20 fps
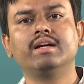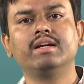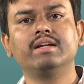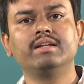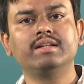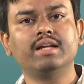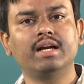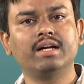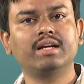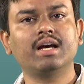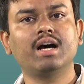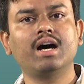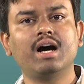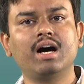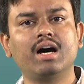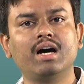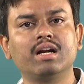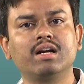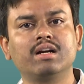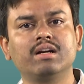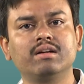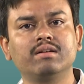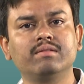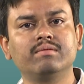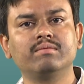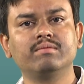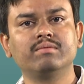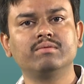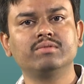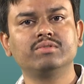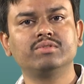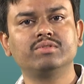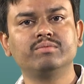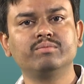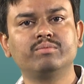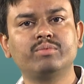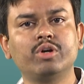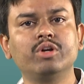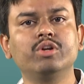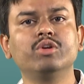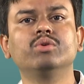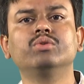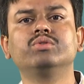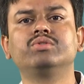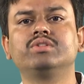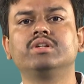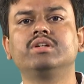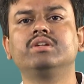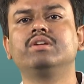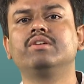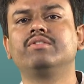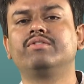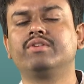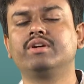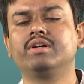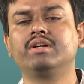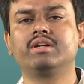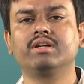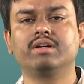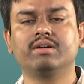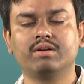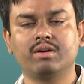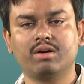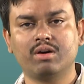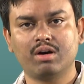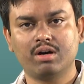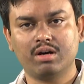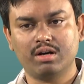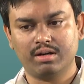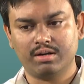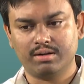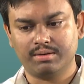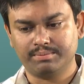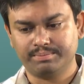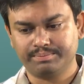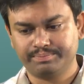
that are produced in different uh,